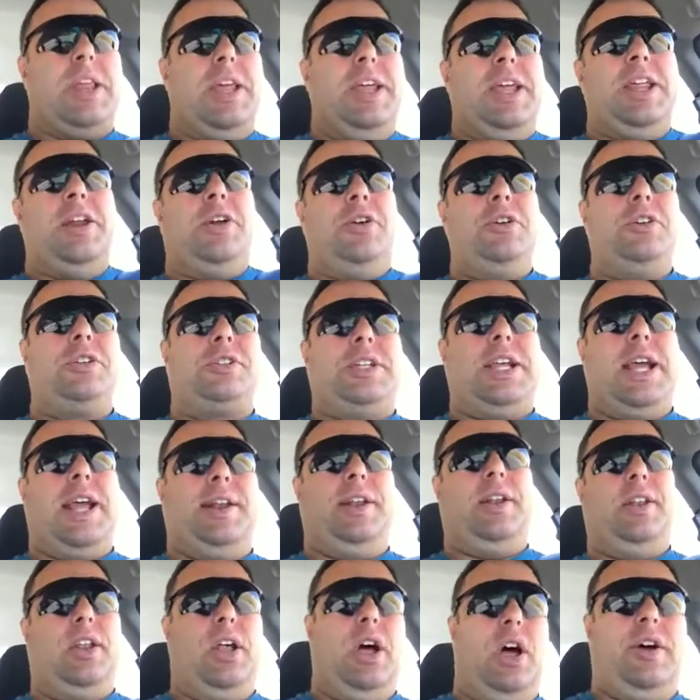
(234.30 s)
They don't
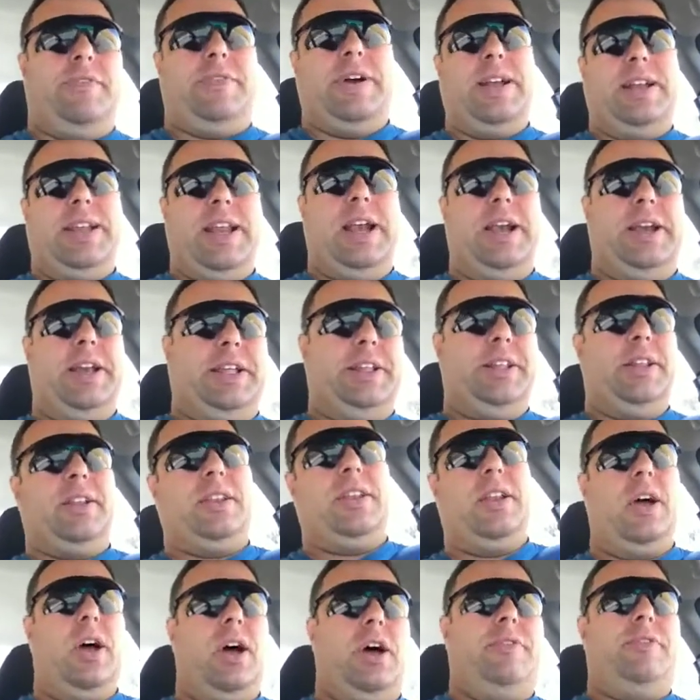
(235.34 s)
understand the law of identity, the
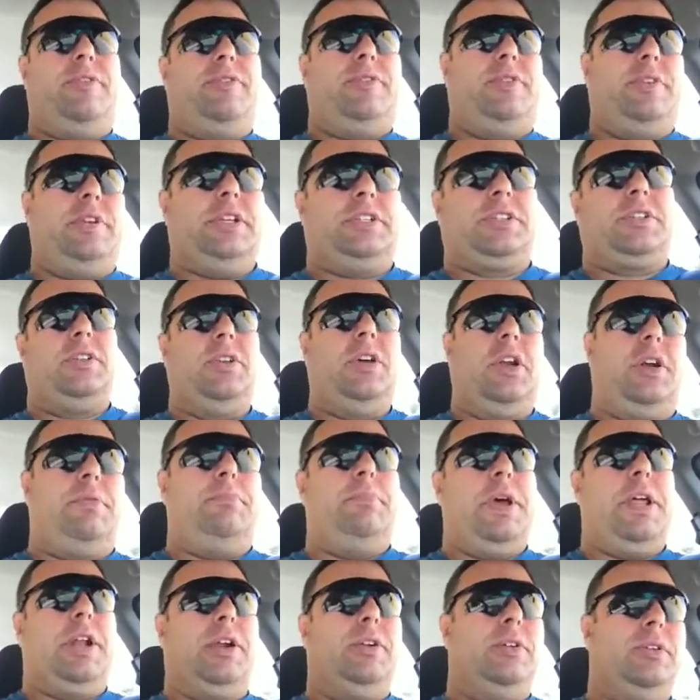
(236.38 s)
law of excluded
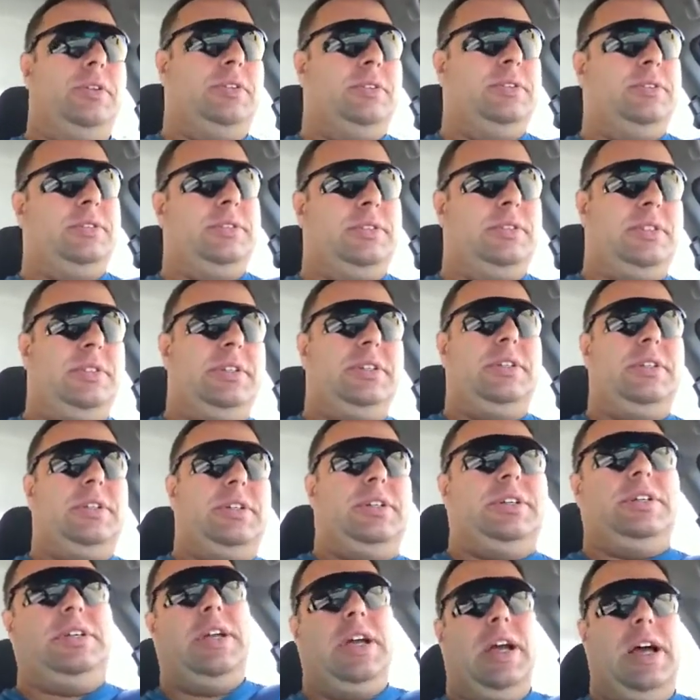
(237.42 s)
middle,
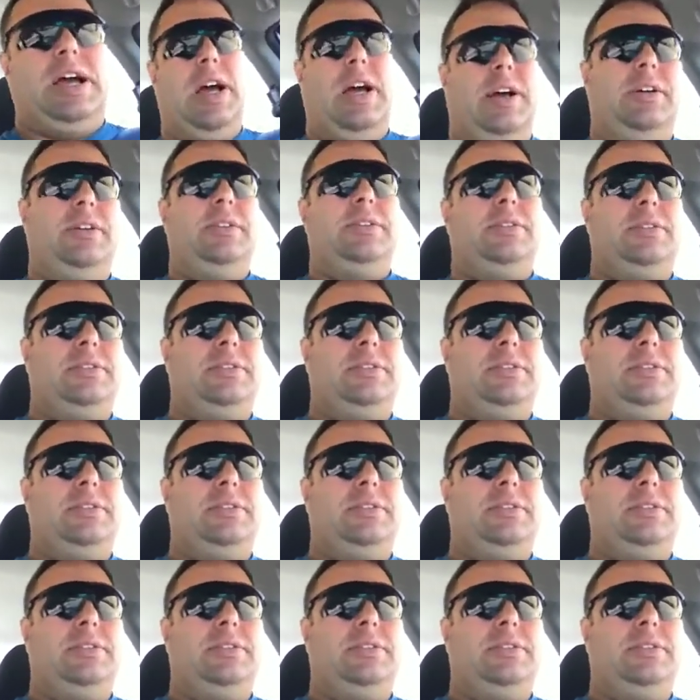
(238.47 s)
the